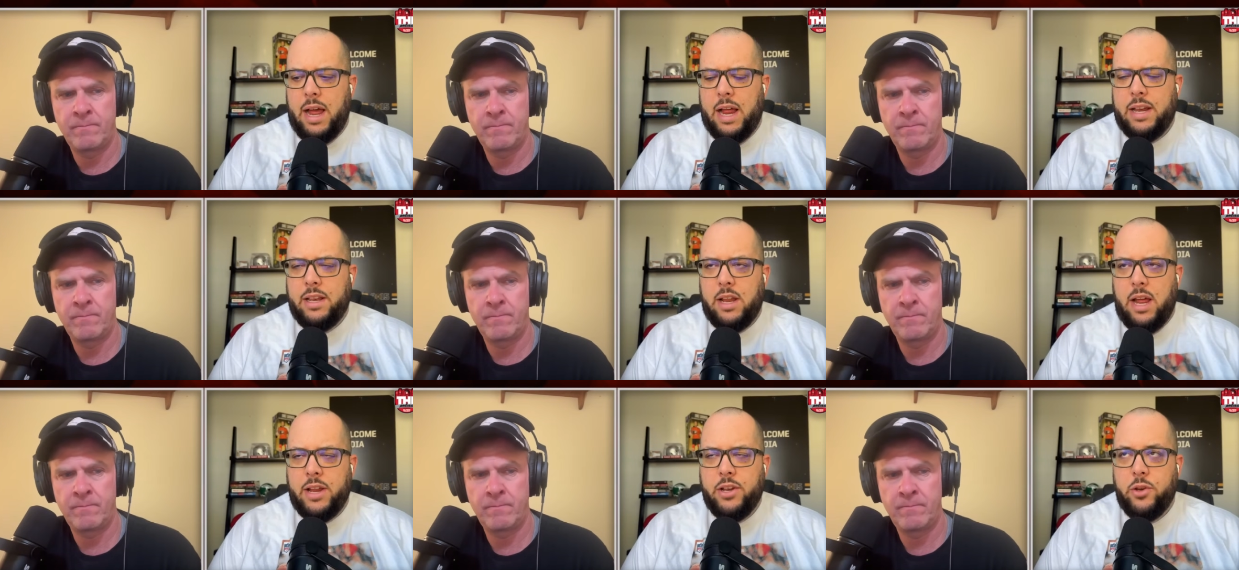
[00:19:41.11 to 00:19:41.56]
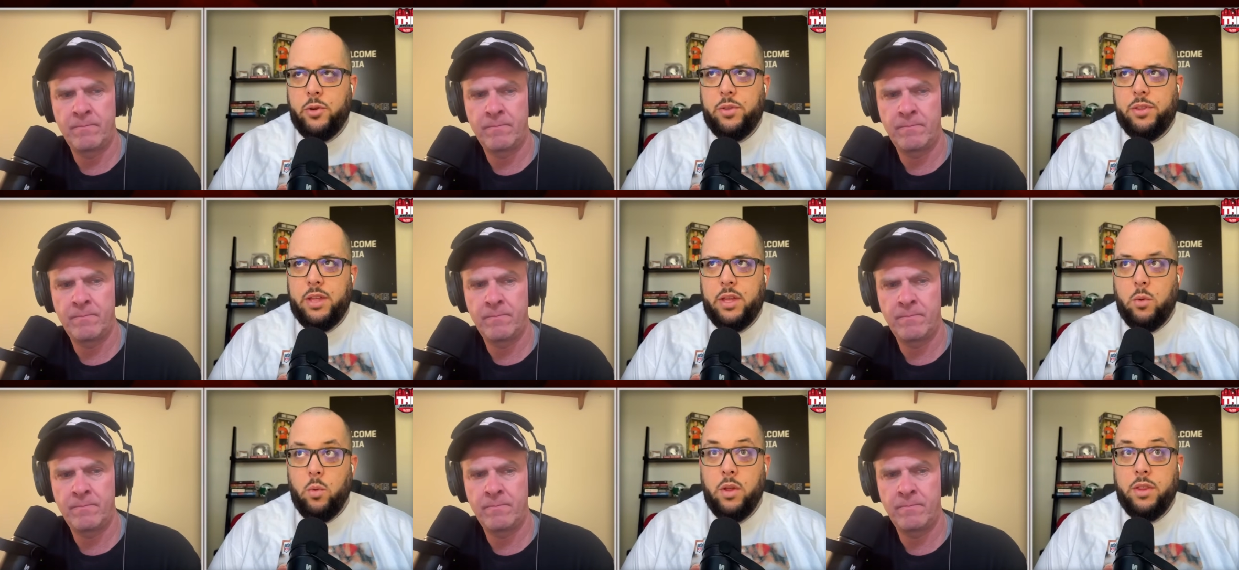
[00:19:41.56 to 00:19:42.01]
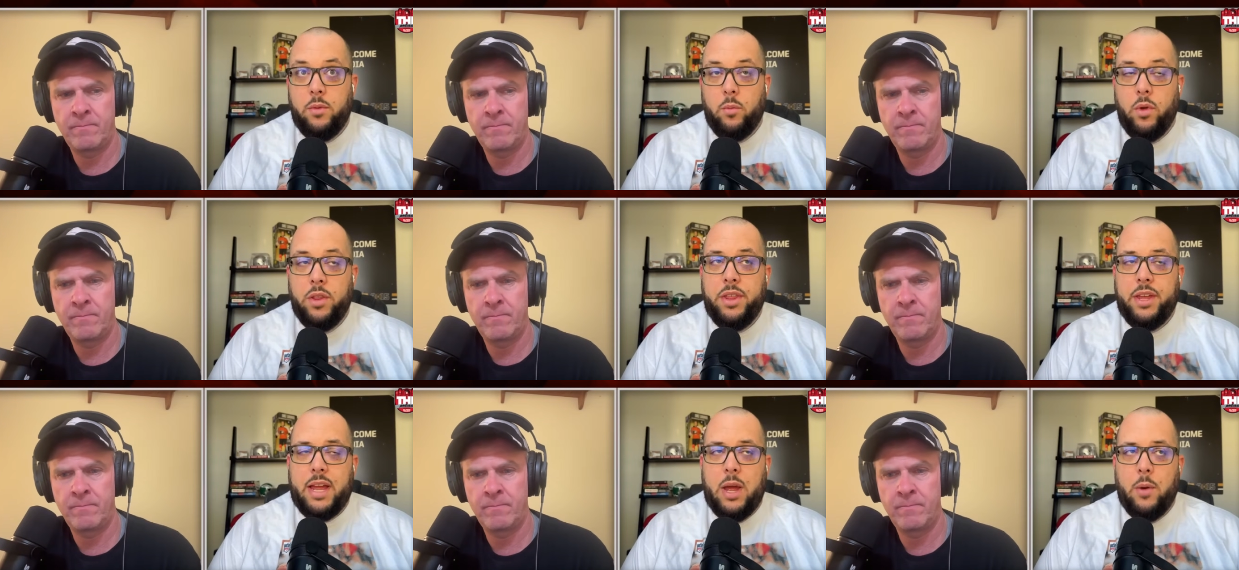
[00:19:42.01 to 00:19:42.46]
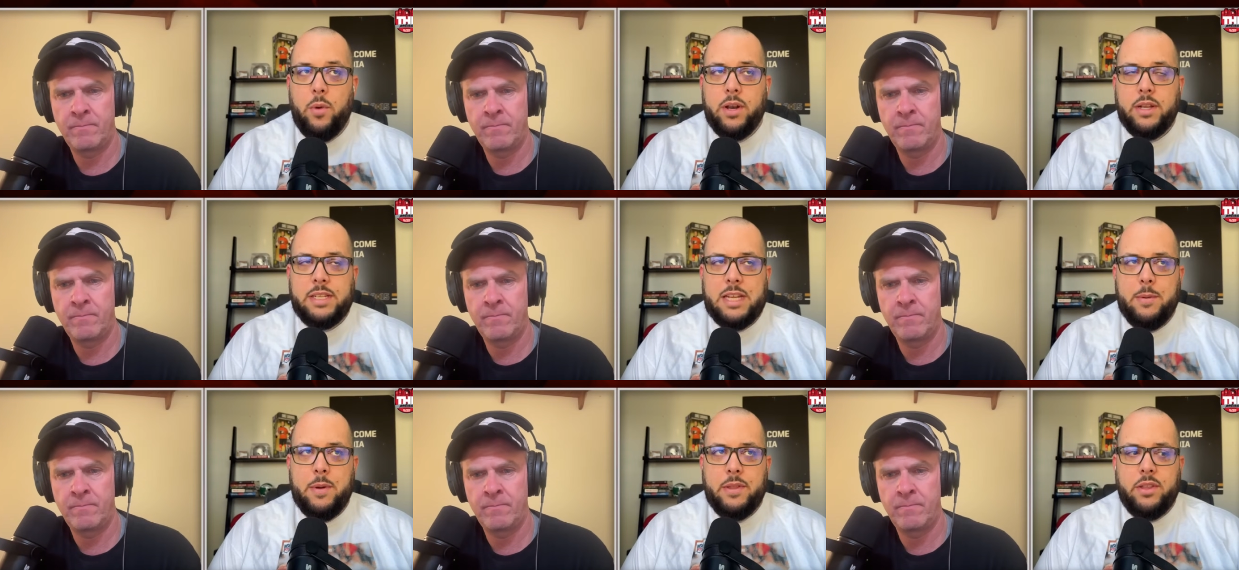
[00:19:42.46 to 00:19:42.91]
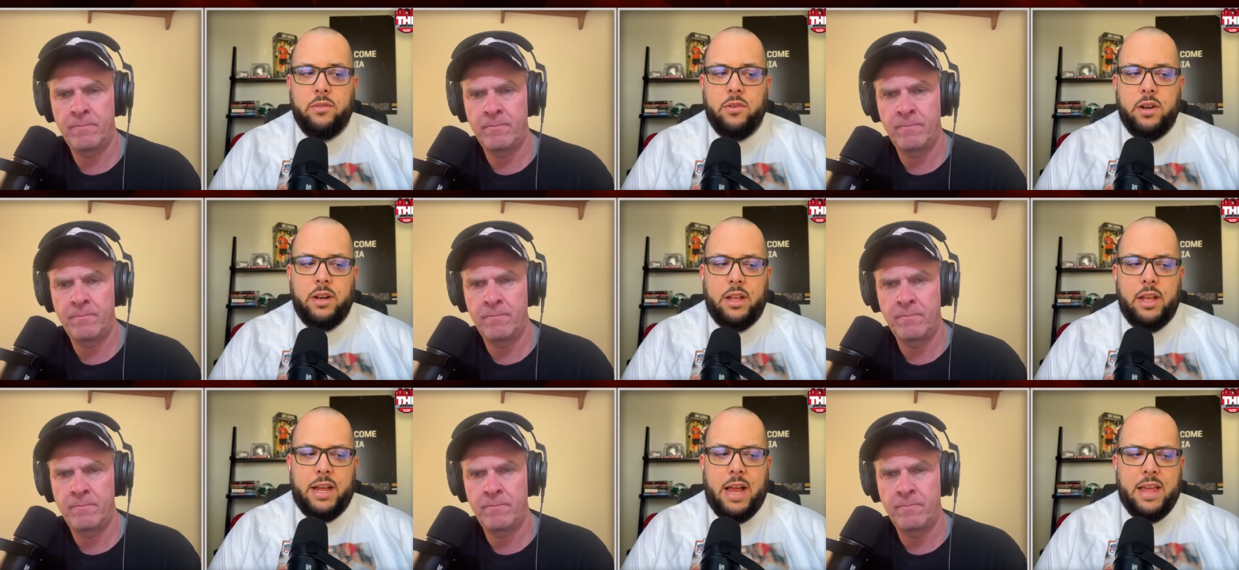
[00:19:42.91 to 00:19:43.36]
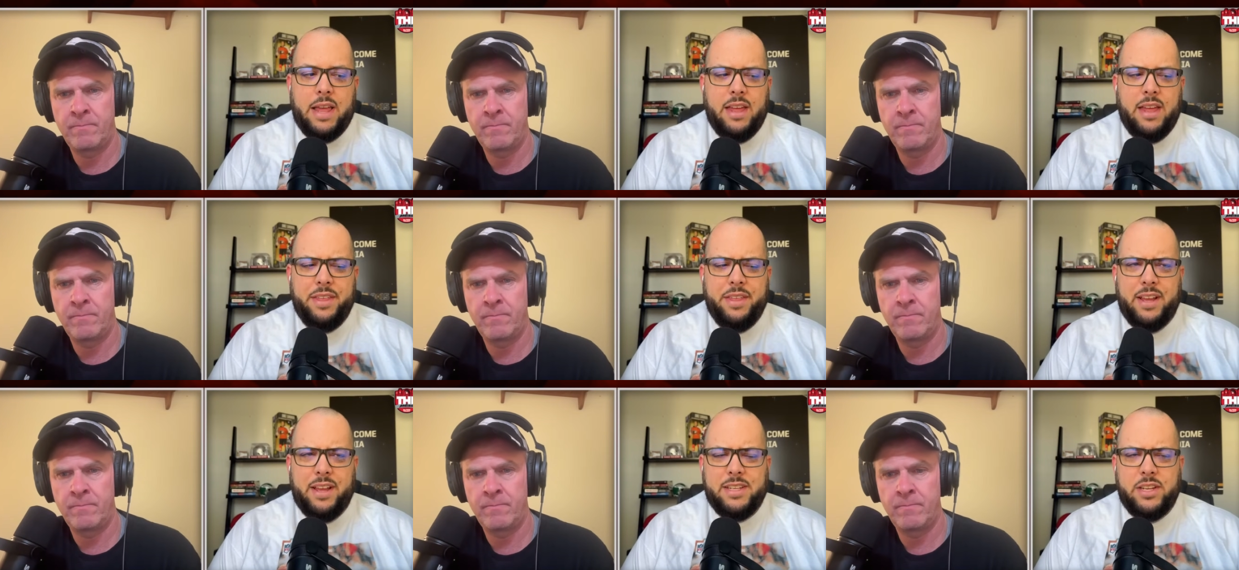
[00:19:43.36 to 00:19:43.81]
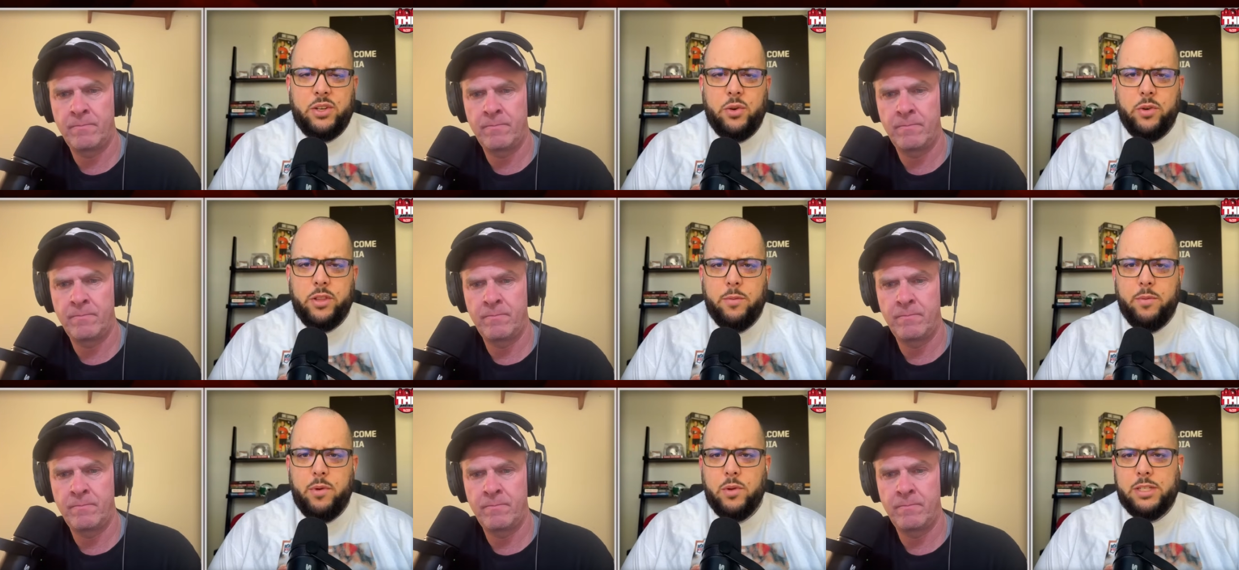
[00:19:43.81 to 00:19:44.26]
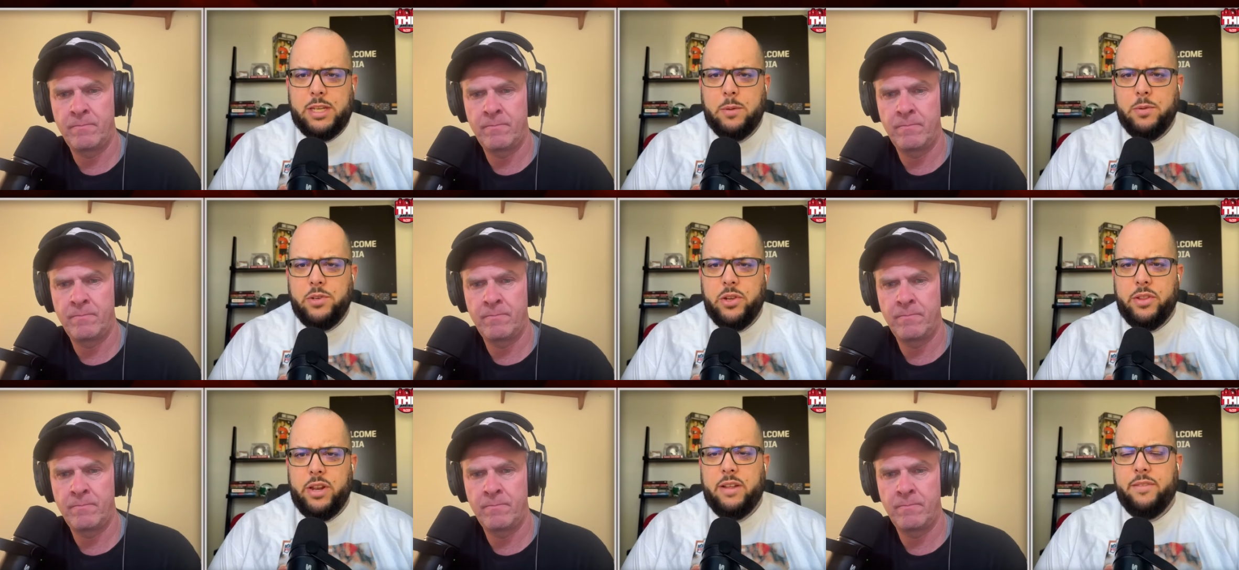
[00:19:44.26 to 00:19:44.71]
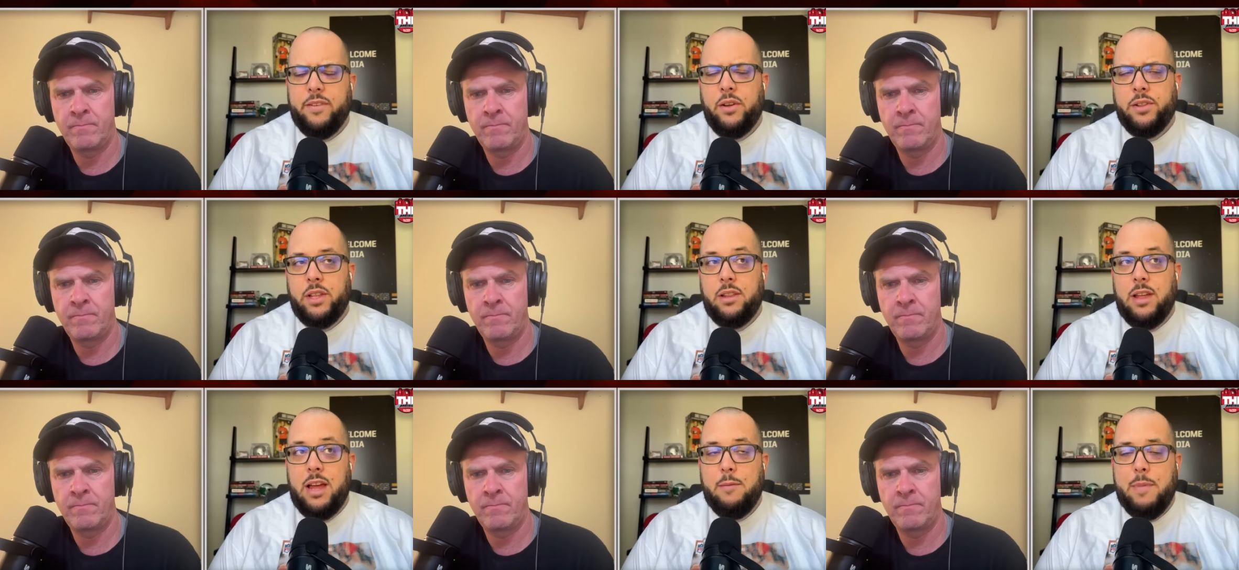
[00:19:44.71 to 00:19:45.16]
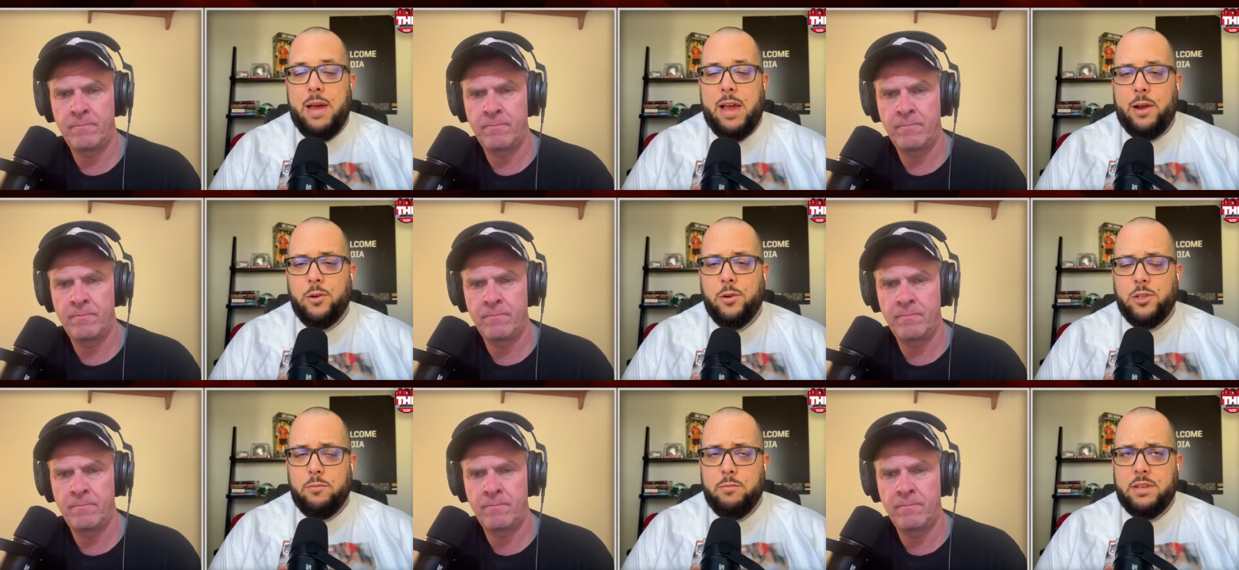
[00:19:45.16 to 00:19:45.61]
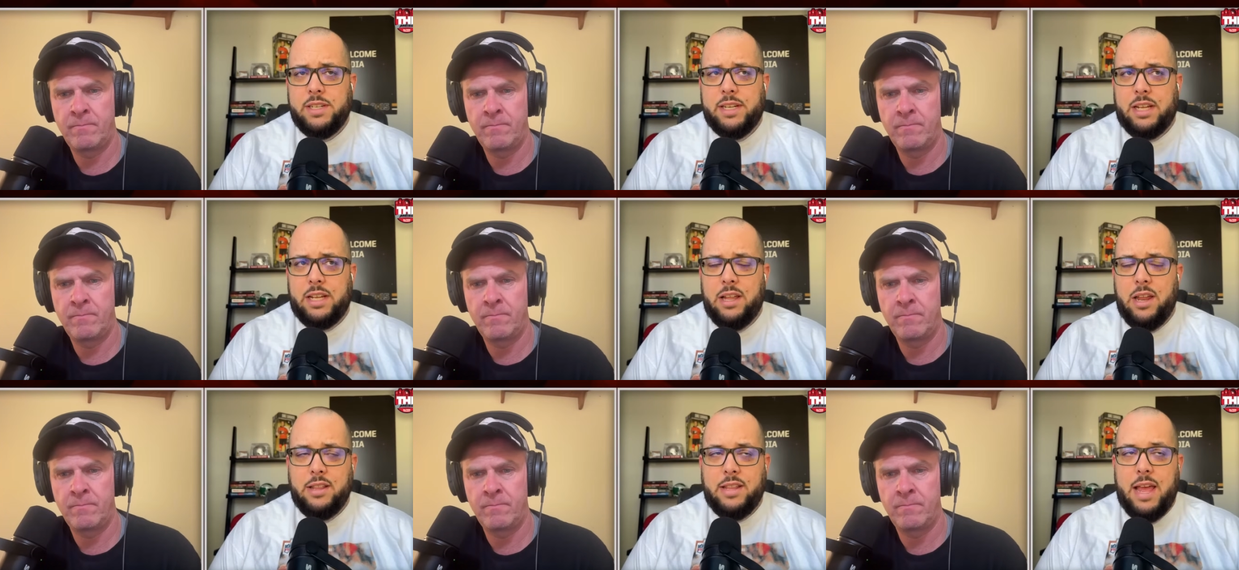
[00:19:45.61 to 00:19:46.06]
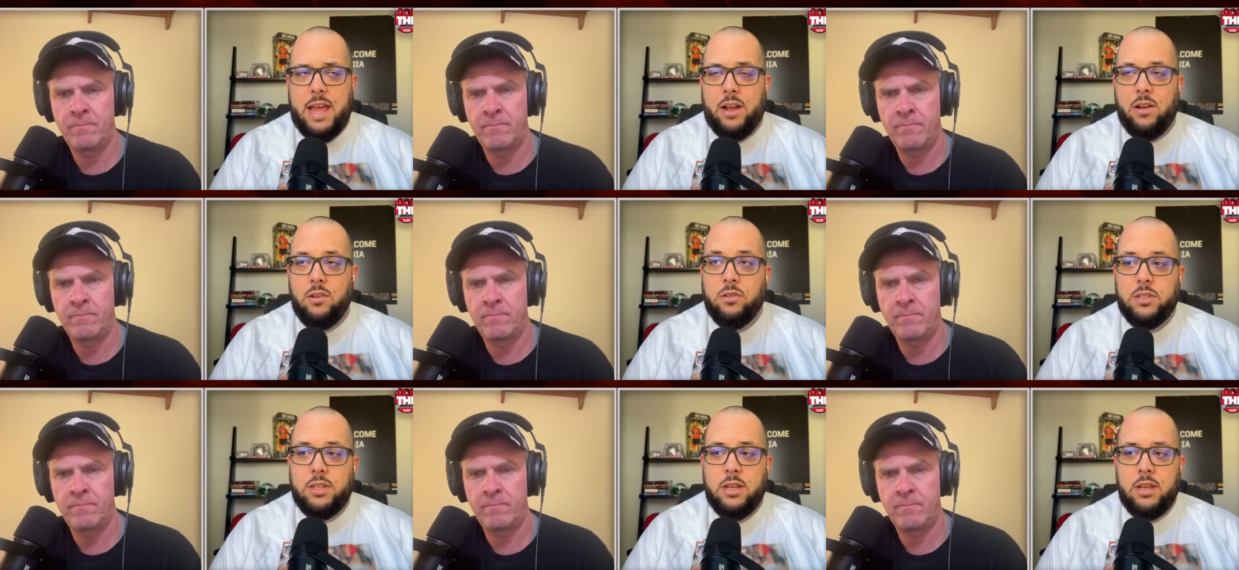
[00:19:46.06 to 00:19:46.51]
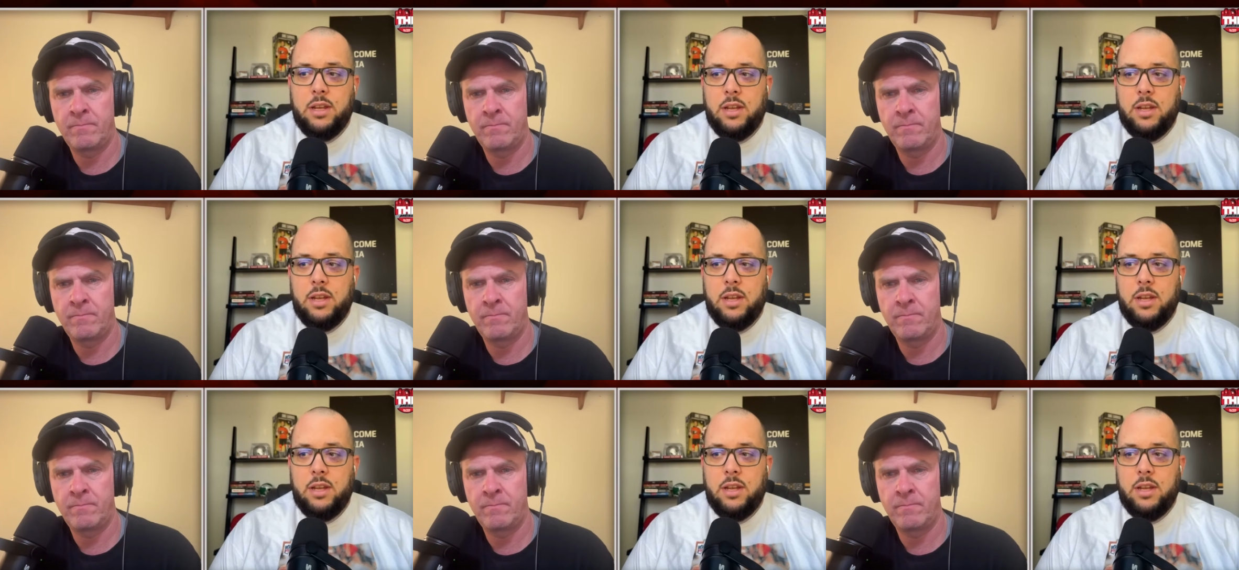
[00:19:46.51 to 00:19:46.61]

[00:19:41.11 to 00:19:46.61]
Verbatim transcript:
Speaker 1: I I do think one one thing I want to say about the running, like I, I think I said during the postgame show that I thought the linebackers were missing a lot of tackles.